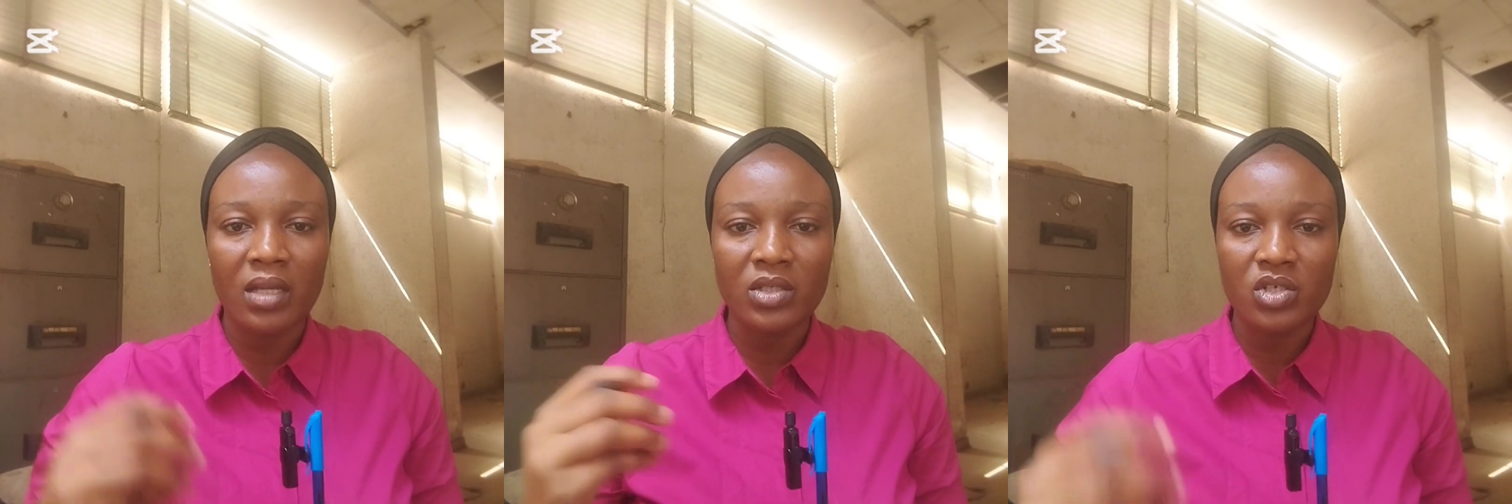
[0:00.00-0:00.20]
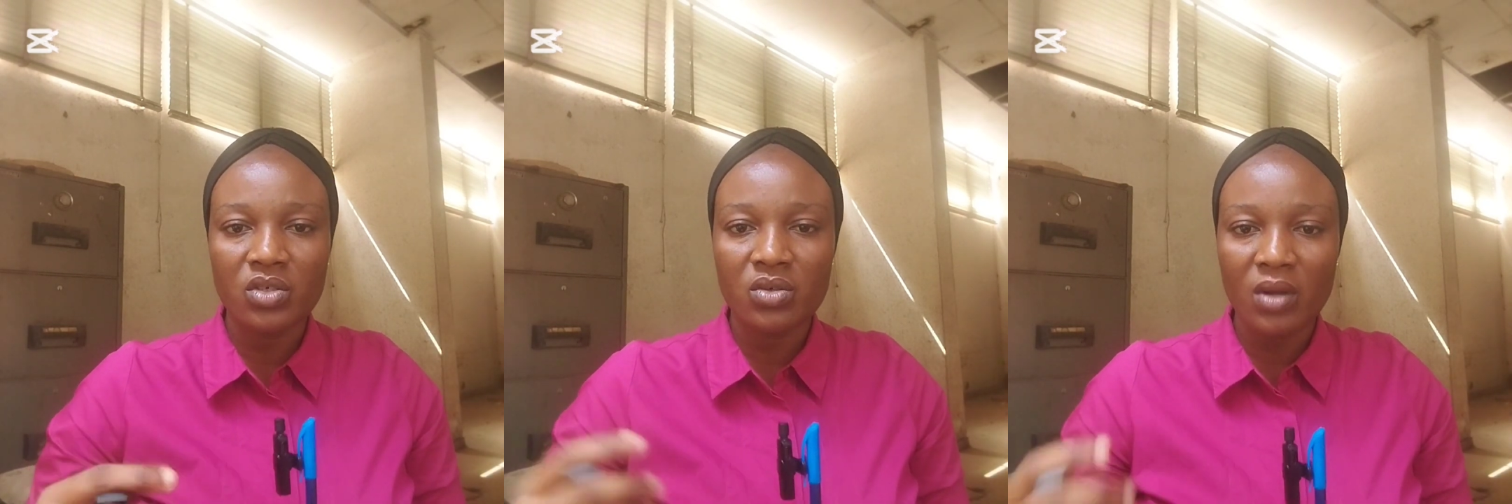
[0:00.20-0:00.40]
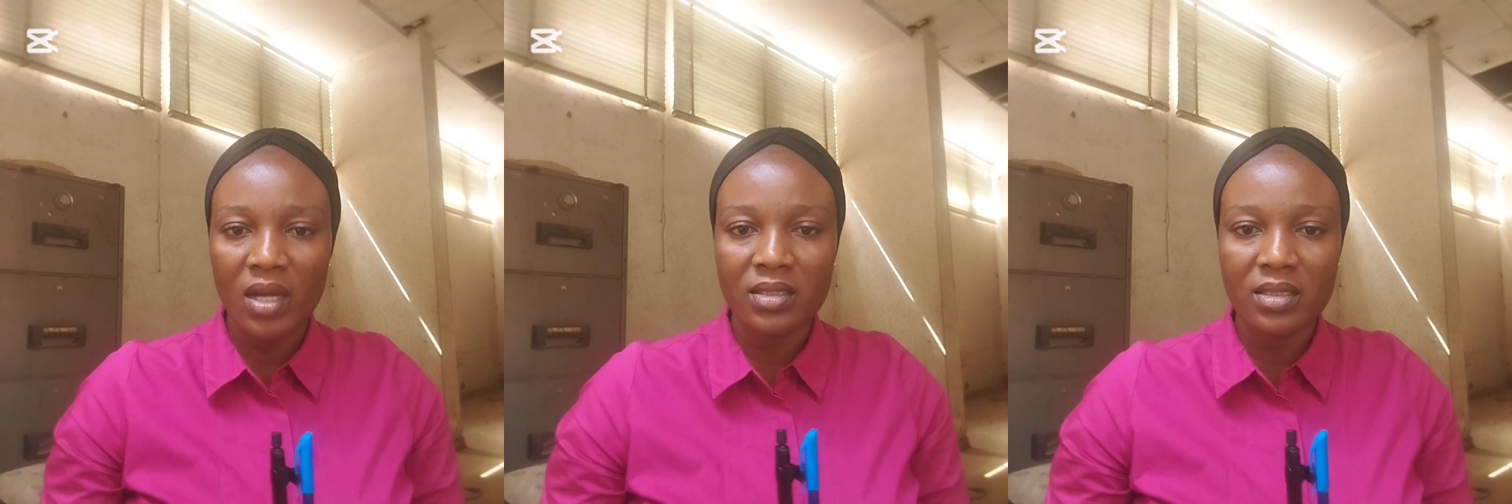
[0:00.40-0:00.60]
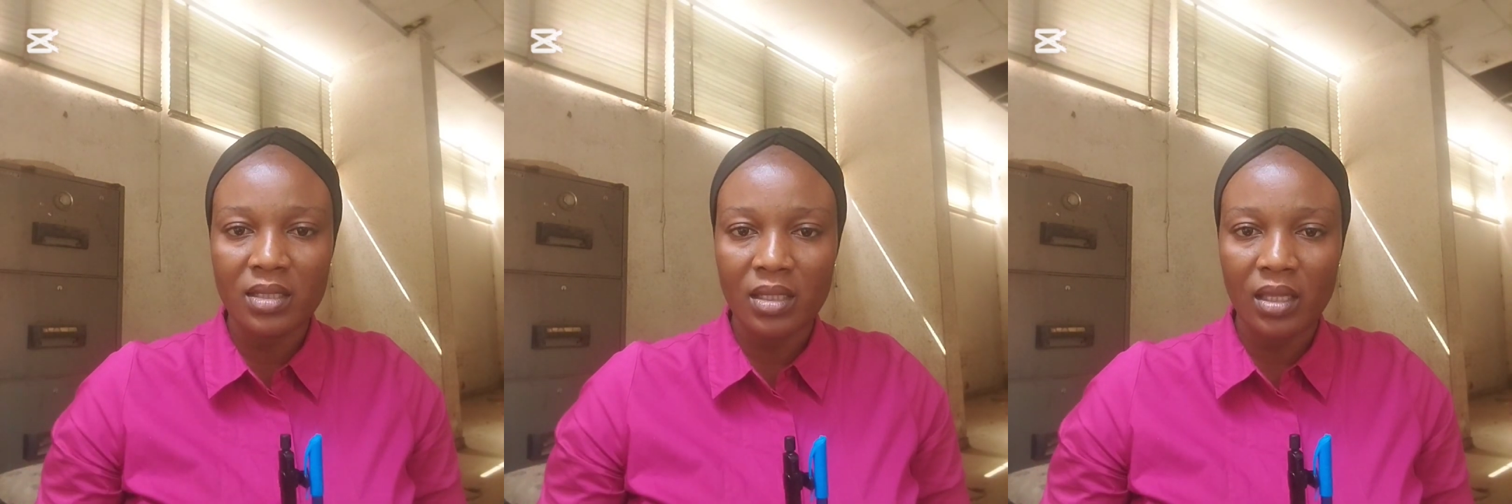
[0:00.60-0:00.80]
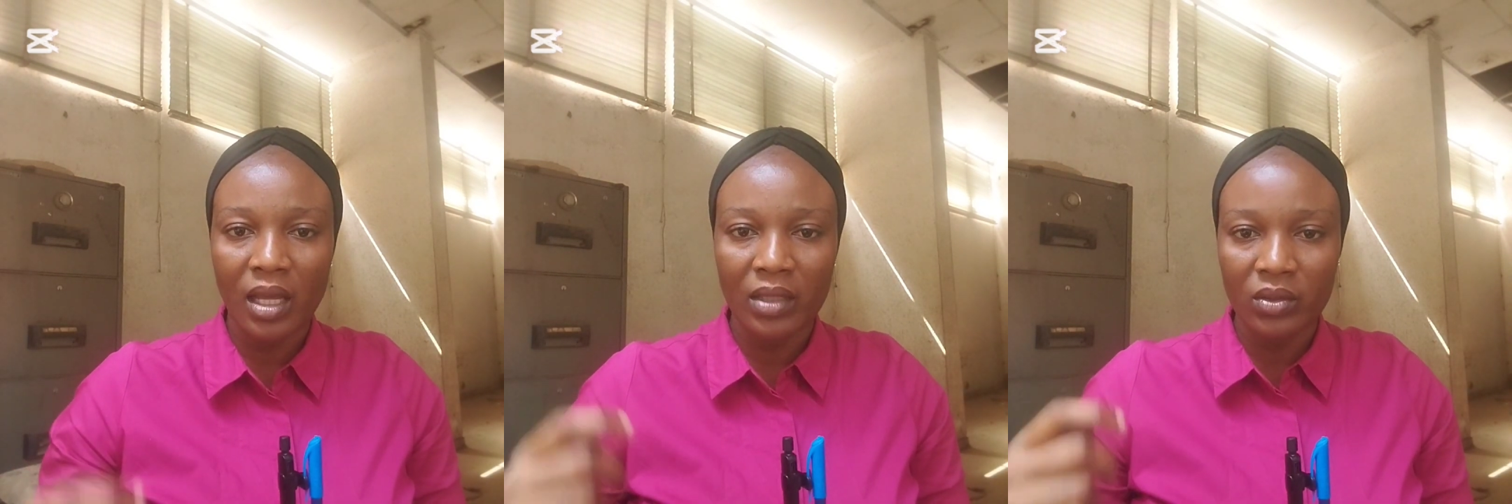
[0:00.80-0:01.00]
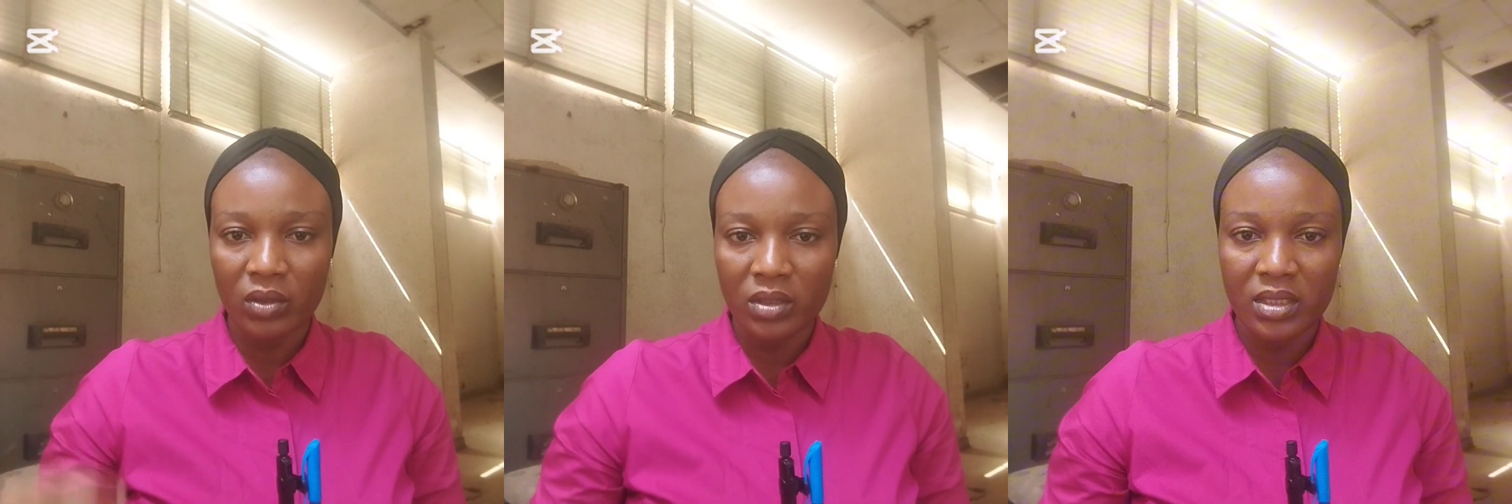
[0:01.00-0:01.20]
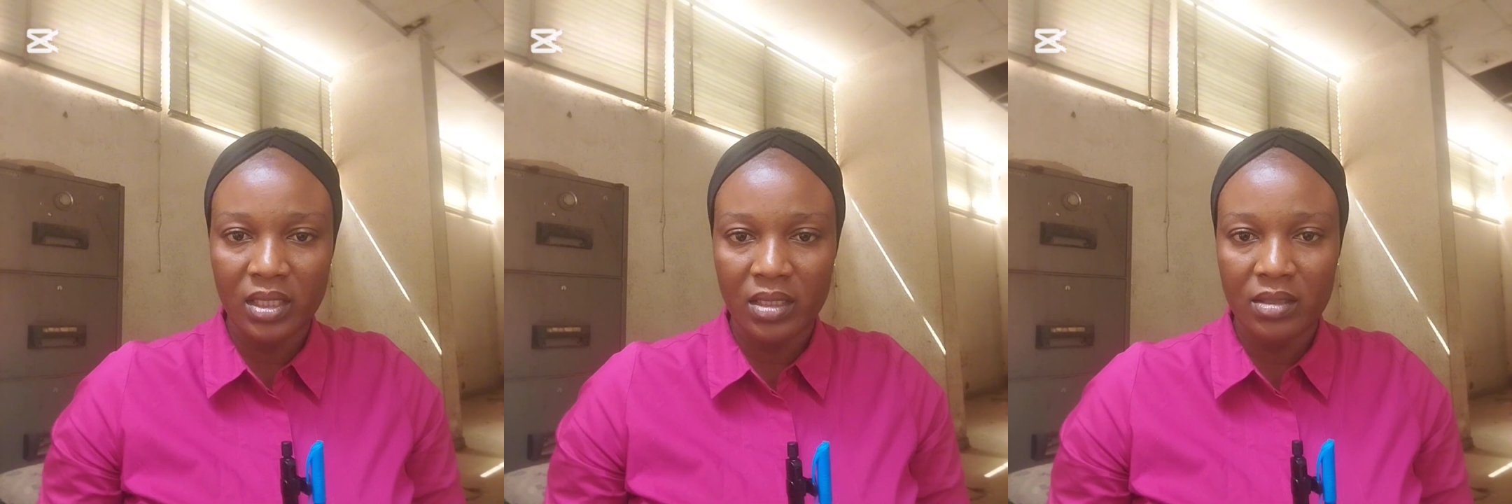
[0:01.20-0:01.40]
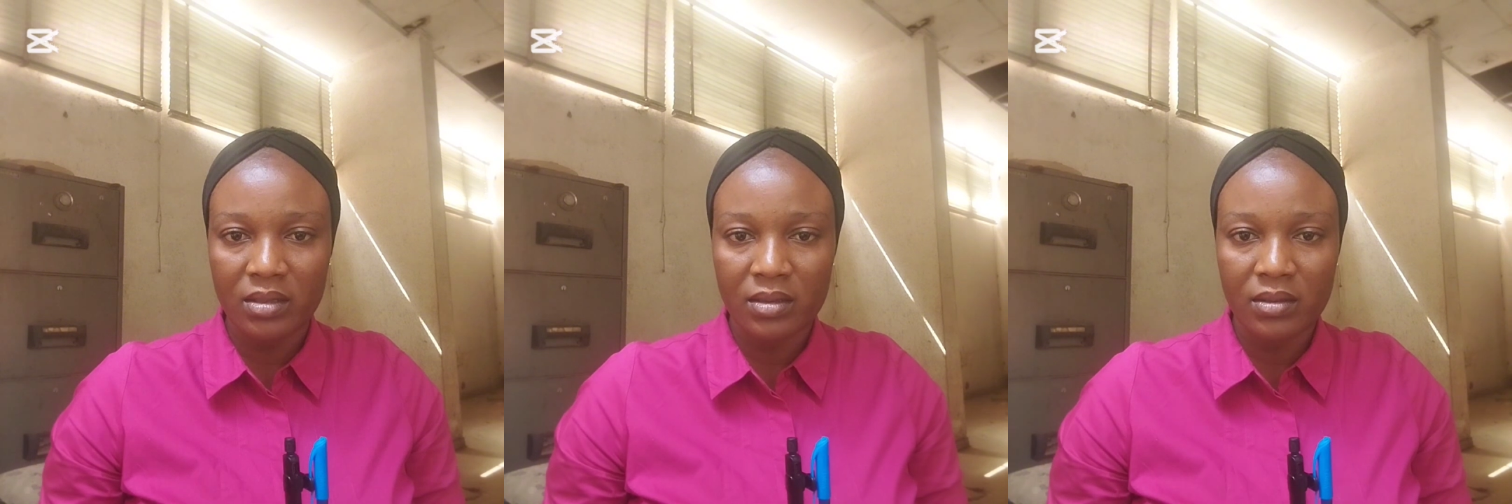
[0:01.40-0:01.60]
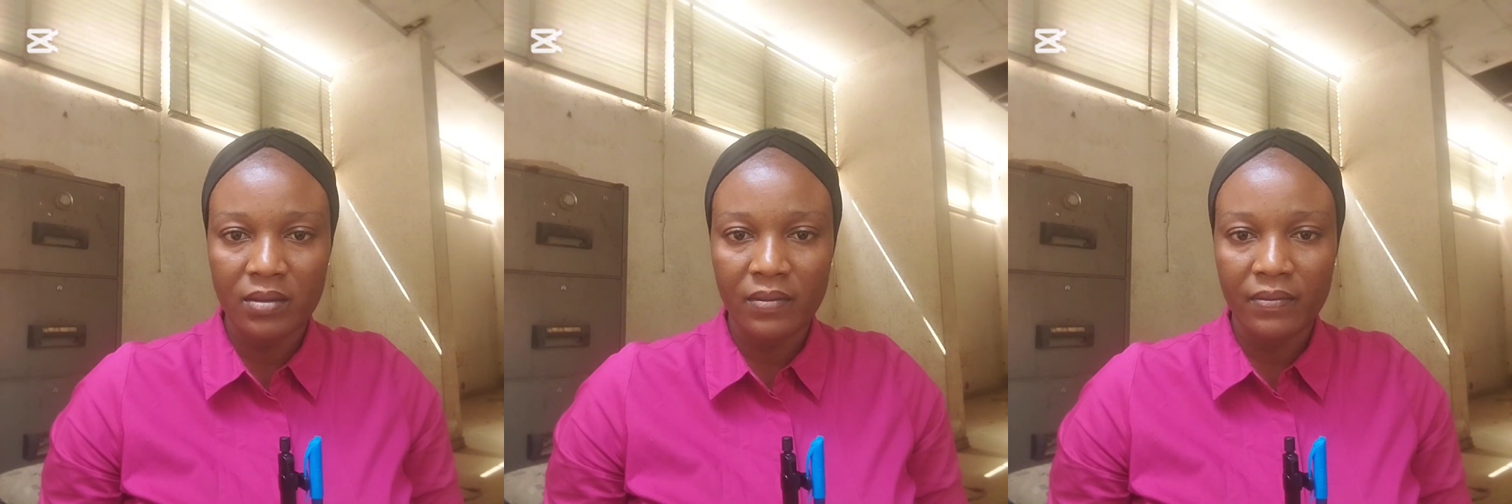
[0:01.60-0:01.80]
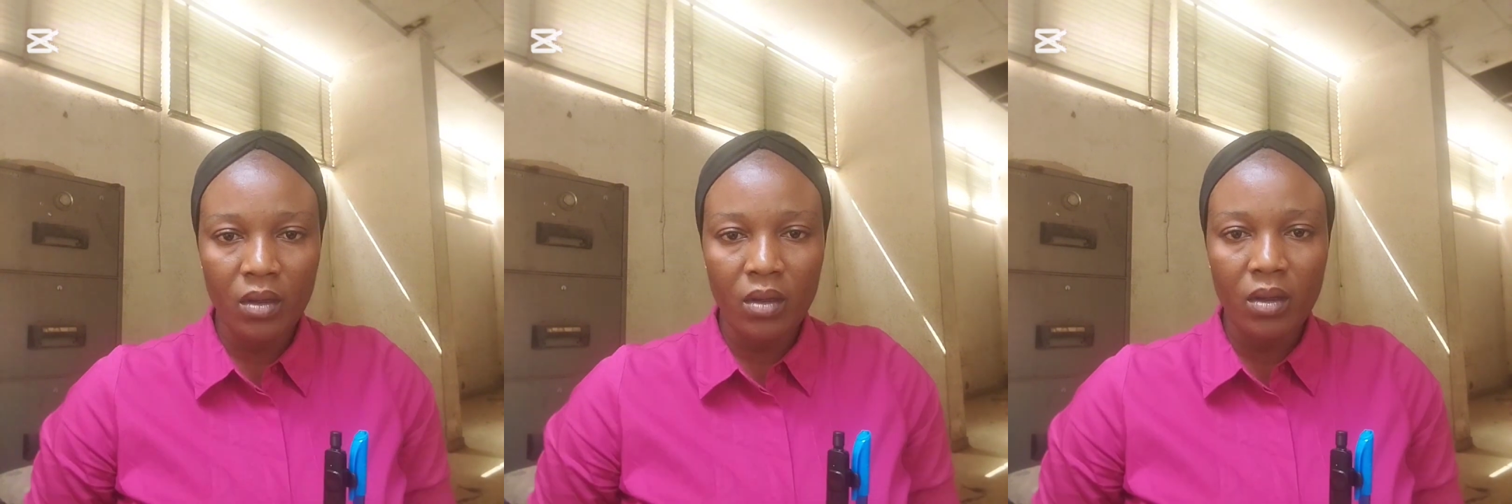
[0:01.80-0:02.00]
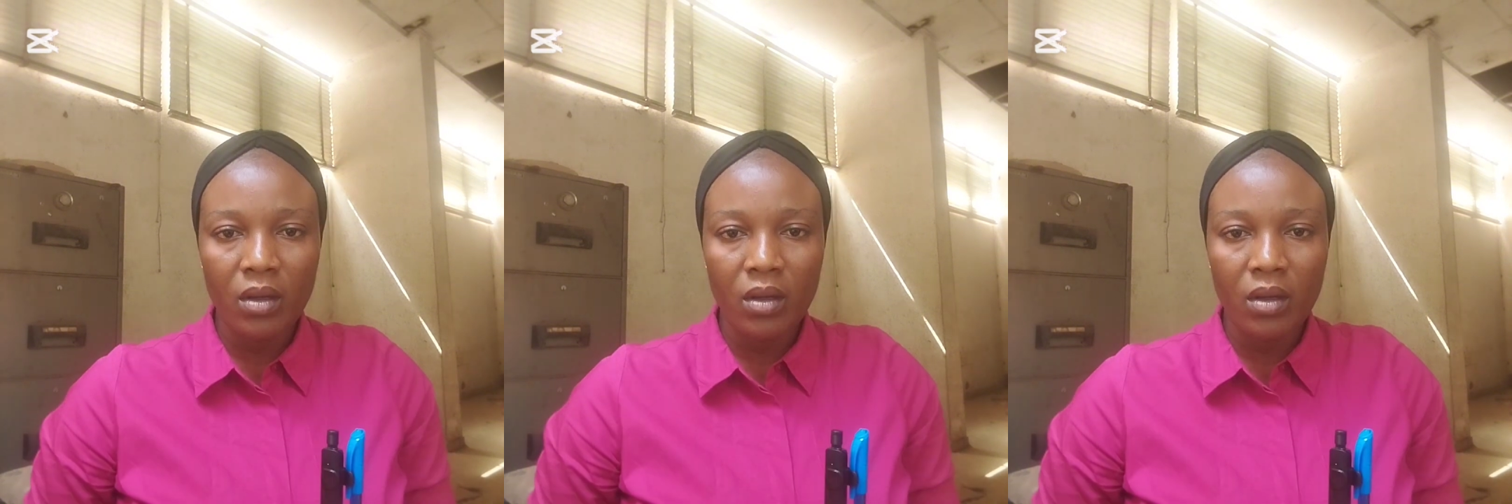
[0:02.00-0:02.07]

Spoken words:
attract an audience.